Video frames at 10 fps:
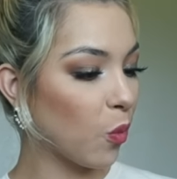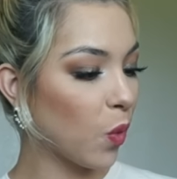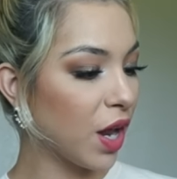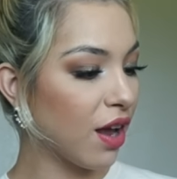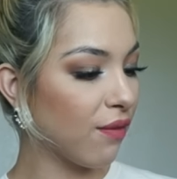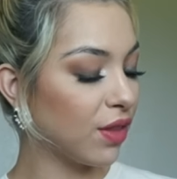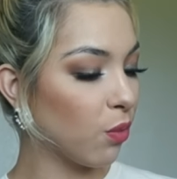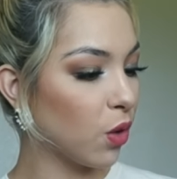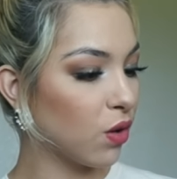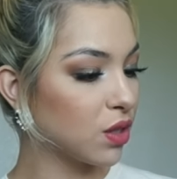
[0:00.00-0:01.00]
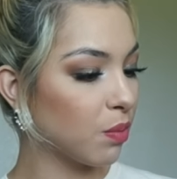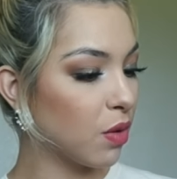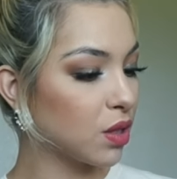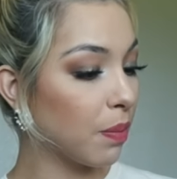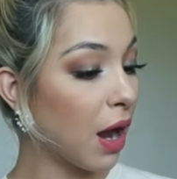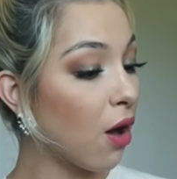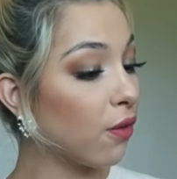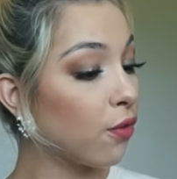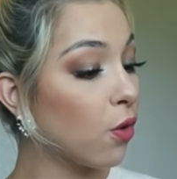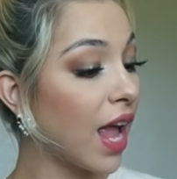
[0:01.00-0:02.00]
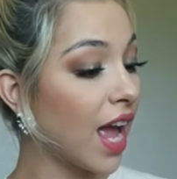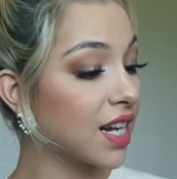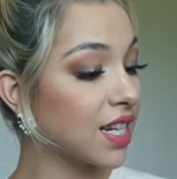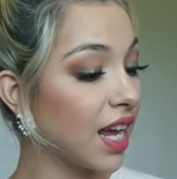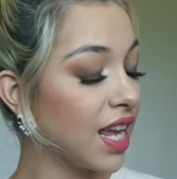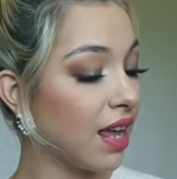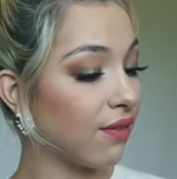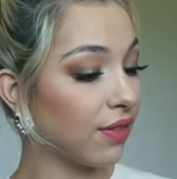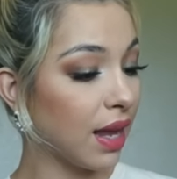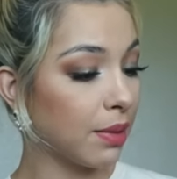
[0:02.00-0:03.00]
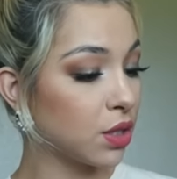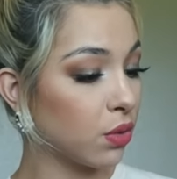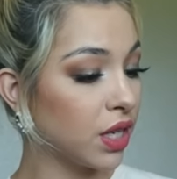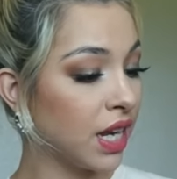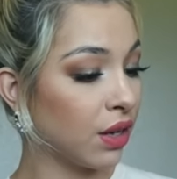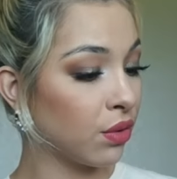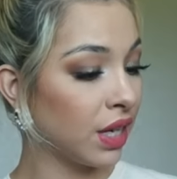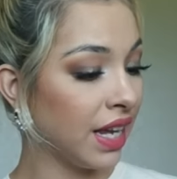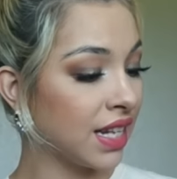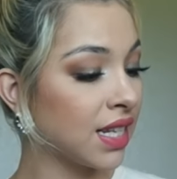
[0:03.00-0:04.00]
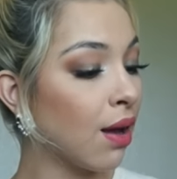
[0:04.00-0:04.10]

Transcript: one of the world's most powerful anti-inflammatory ingredients,